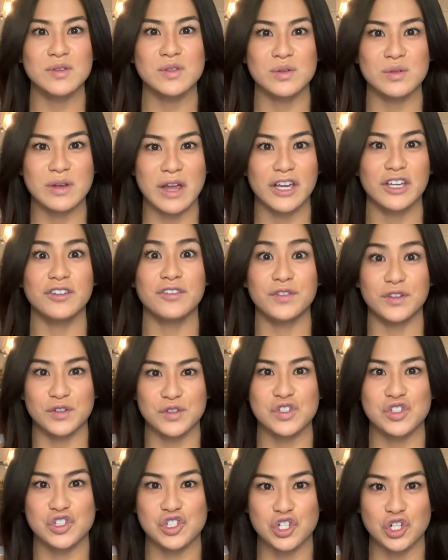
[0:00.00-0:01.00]
so now you feel
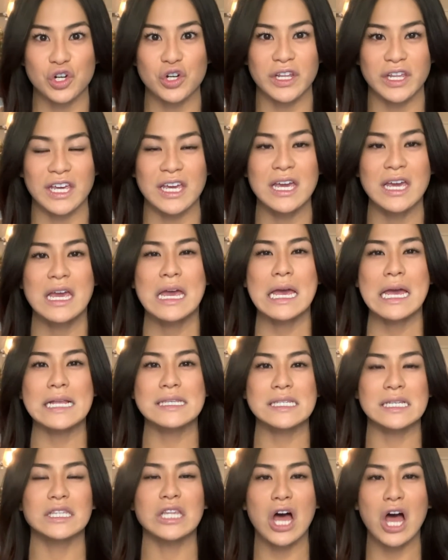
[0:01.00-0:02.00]
sturdy,
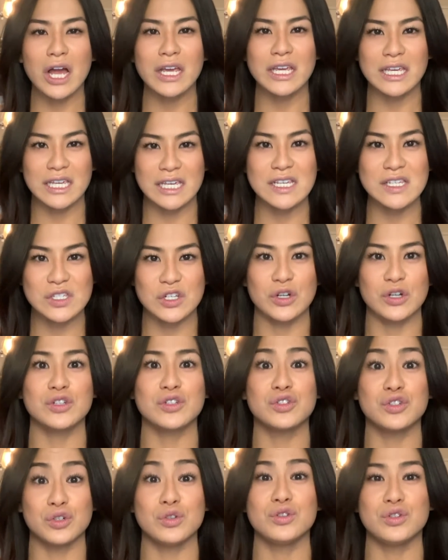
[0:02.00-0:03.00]
it's a lot easier
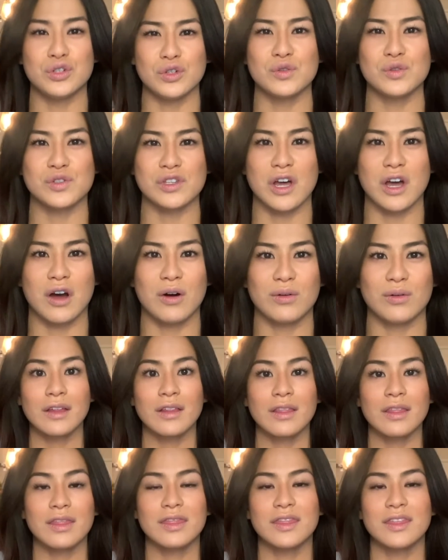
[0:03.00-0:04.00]
to do so.
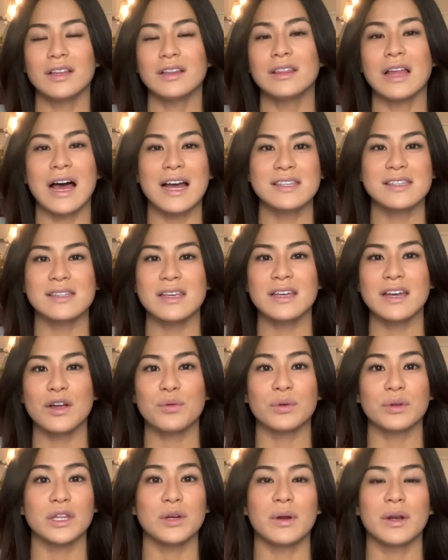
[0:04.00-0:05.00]
The last thing I
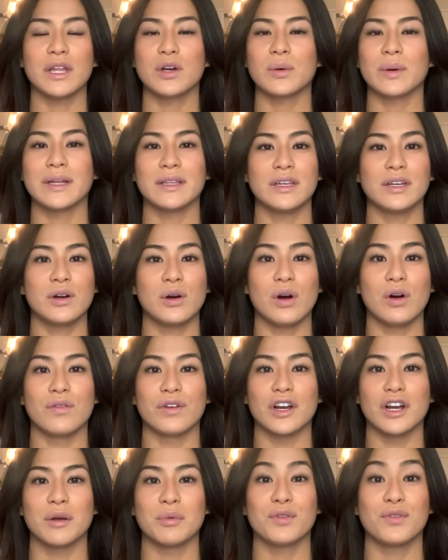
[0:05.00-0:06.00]
really want to quickly go
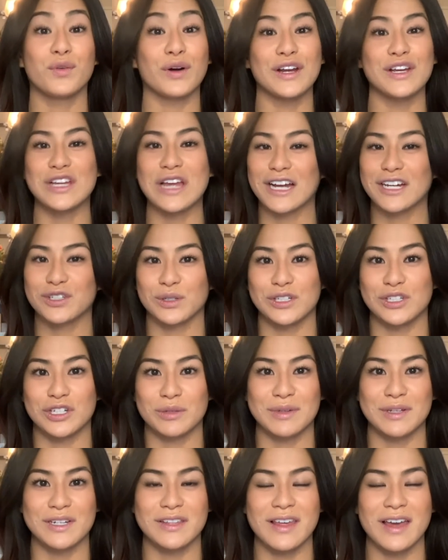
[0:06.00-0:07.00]
over before I actually
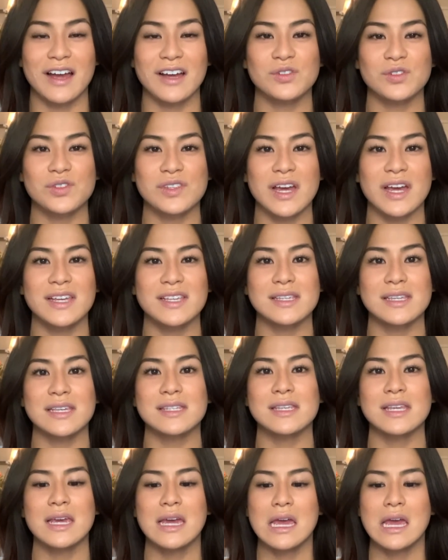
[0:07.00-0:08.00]
jump into the
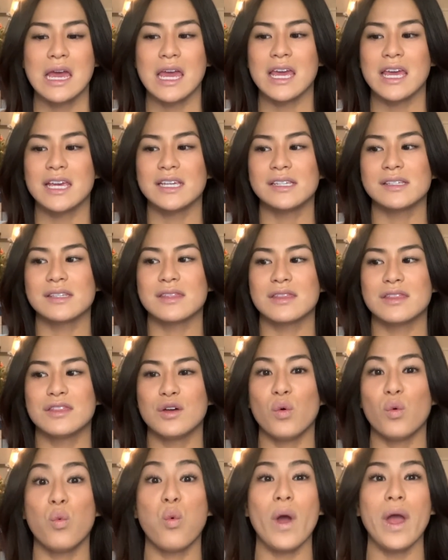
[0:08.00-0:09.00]
exercises is
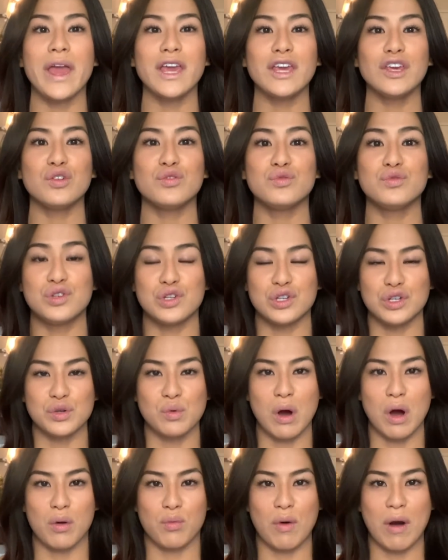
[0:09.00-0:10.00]
the way you
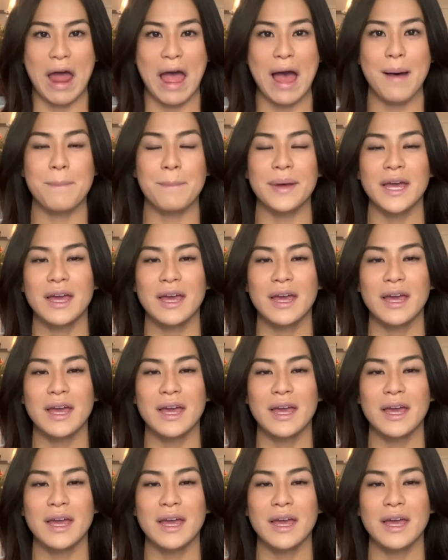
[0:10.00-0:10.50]
do a rep.